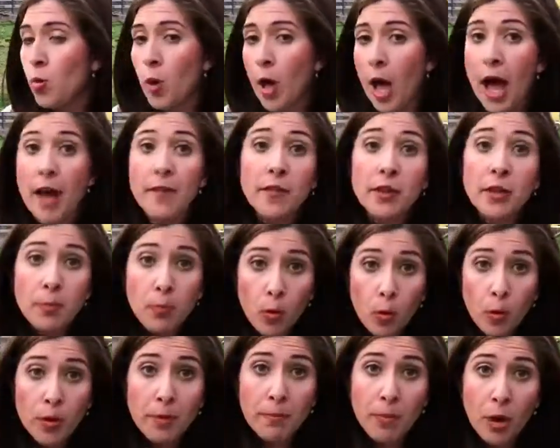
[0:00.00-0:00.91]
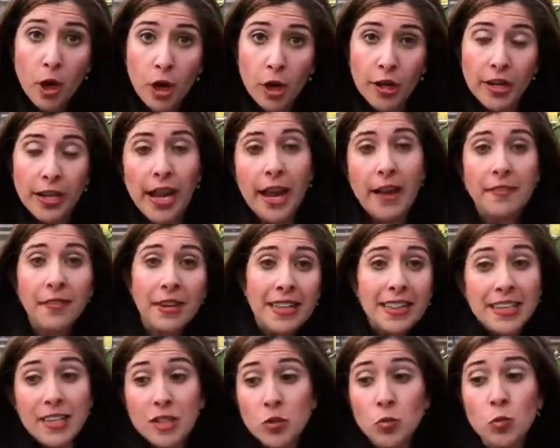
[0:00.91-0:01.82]
have an important part.
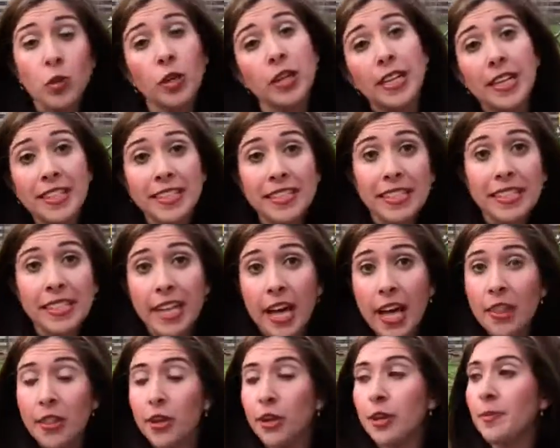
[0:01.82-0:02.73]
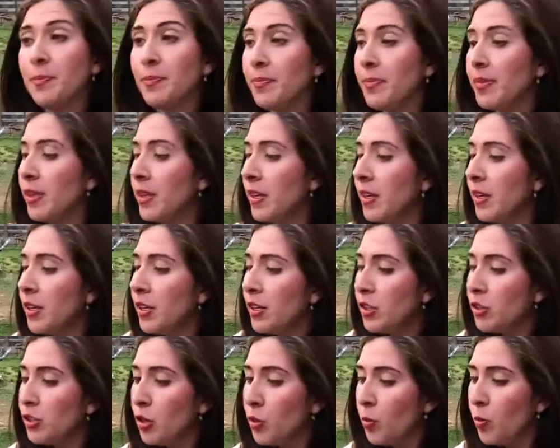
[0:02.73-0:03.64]
Everything's working together.
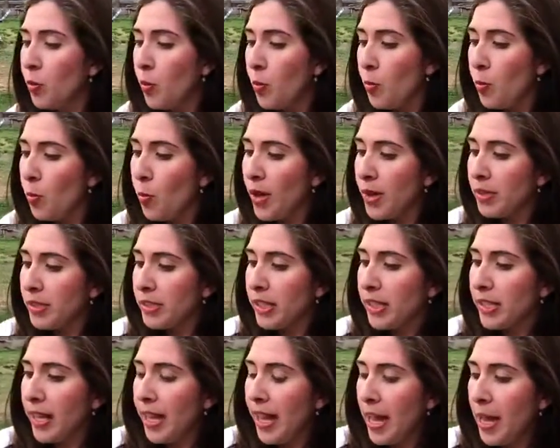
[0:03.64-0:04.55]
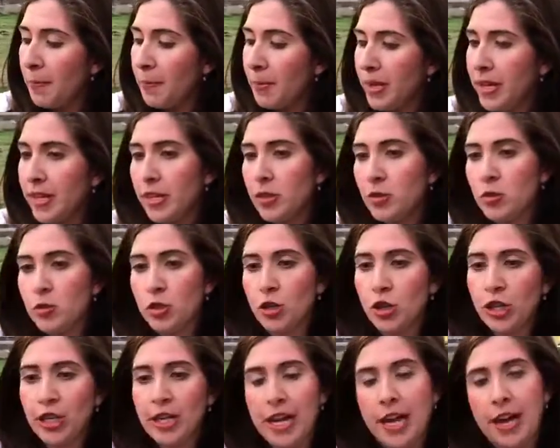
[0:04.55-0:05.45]
So what's gonna happen is
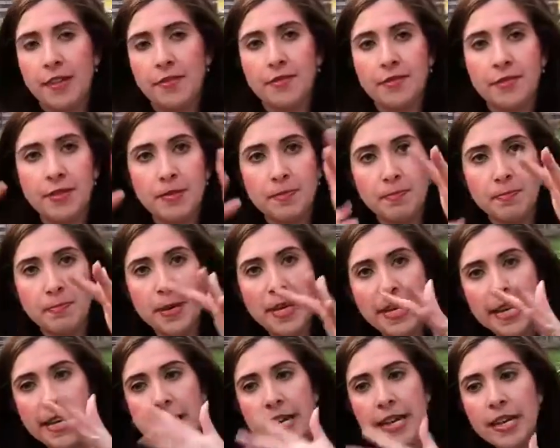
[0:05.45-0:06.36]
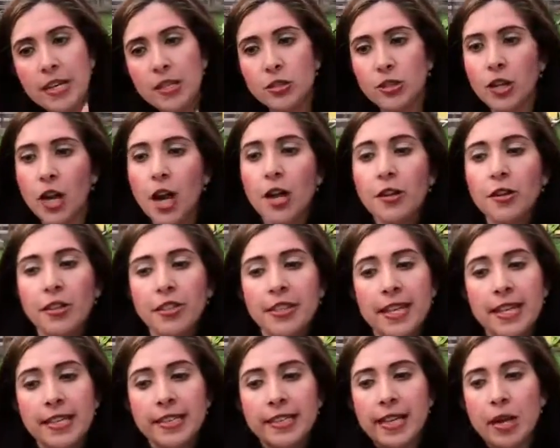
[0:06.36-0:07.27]
you're gonna have bees or other
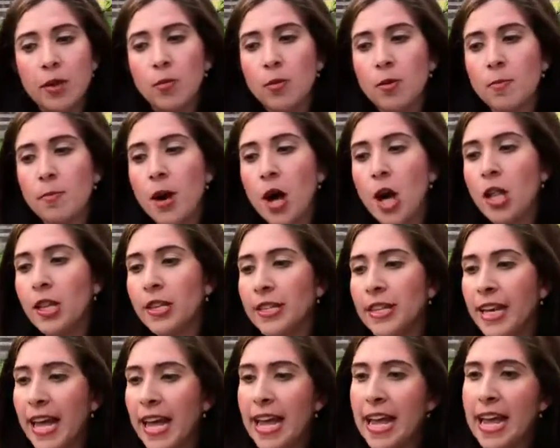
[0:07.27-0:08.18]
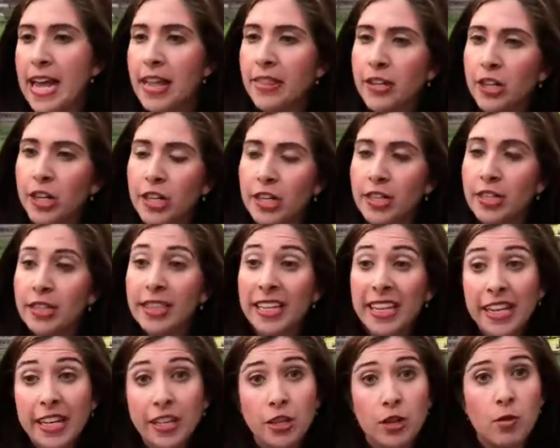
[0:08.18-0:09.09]
things that will pollinate, and they're gonna
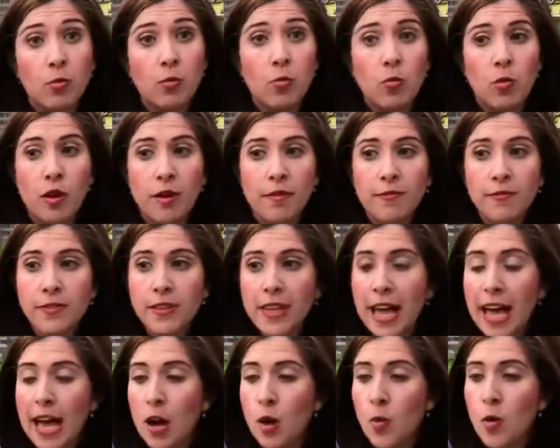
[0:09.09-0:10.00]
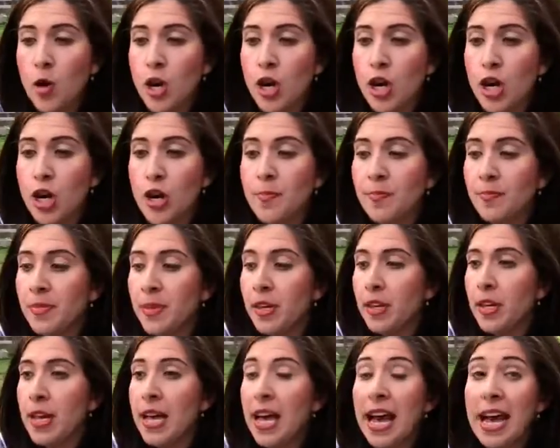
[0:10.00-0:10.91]
land on one flower,
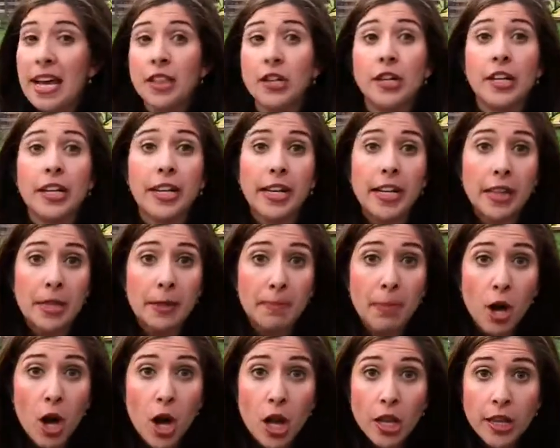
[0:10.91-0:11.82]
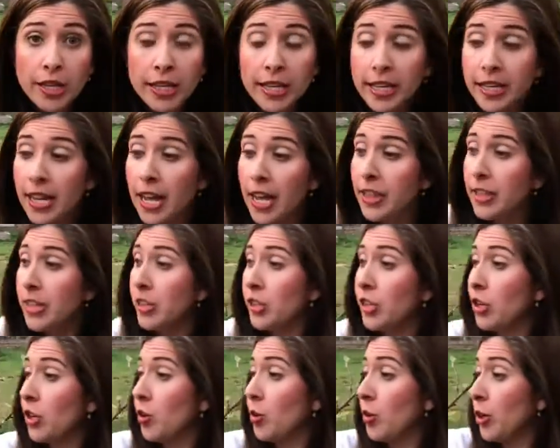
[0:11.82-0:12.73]
and they're gonna get the pollen, and then
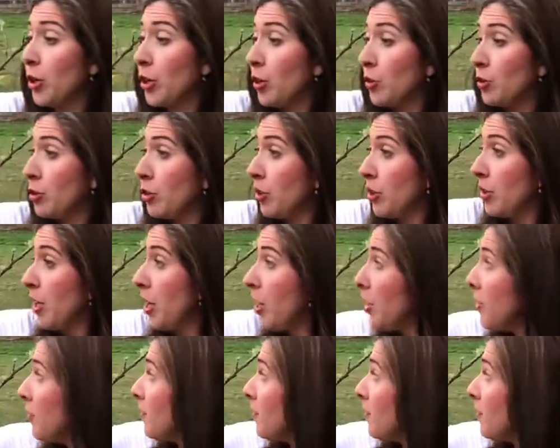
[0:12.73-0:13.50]
they're gonna go to another